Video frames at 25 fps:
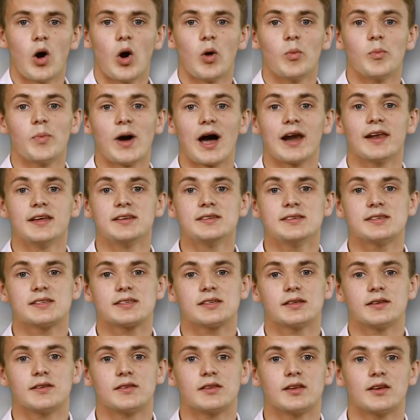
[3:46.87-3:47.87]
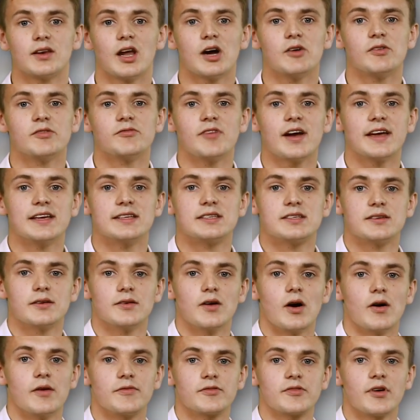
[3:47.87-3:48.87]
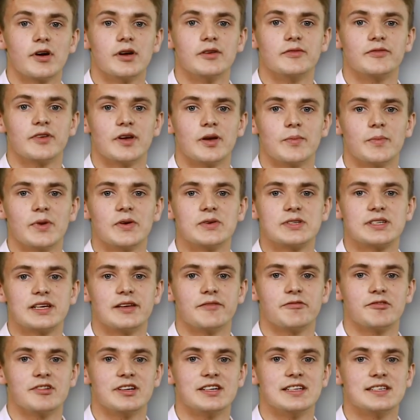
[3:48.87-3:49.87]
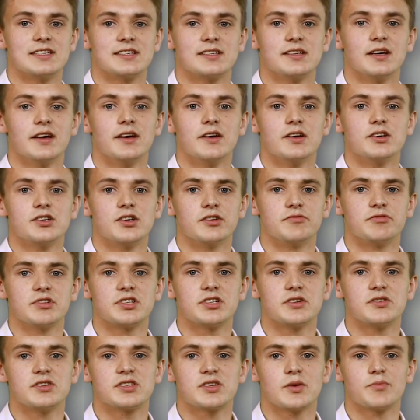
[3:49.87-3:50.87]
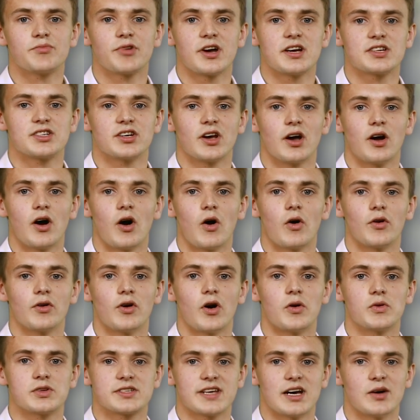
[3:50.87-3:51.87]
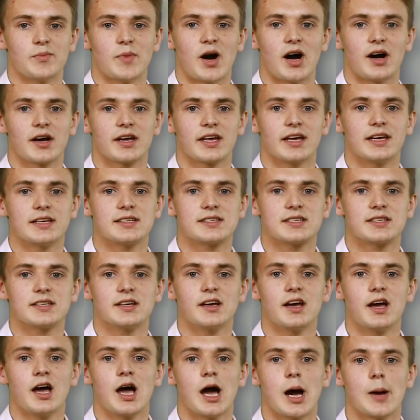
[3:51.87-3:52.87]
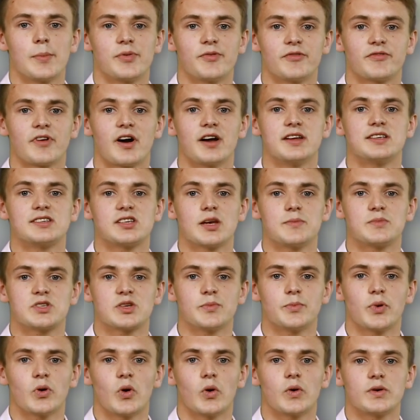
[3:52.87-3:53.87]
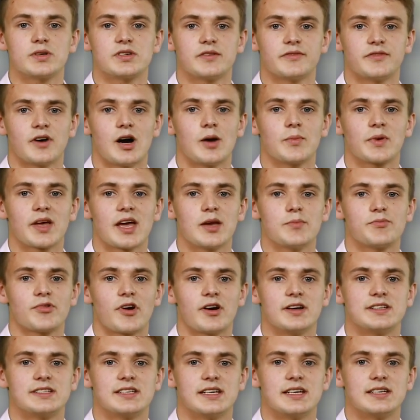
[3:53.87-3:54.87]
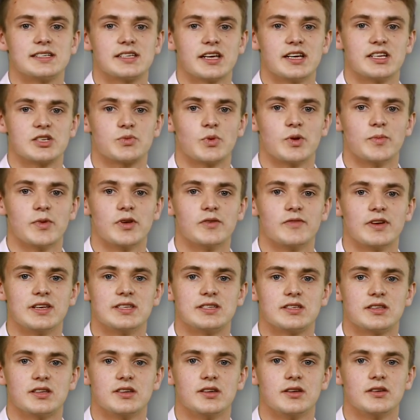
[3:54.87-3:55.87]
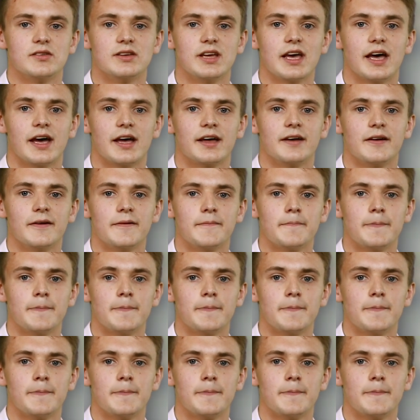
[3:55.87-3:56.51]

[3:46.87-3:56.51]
On balance, the lower rate of growth in milk deliveries should reduce some pressure on wholesale markets and provide some support to farm gate prices as we move into the new year.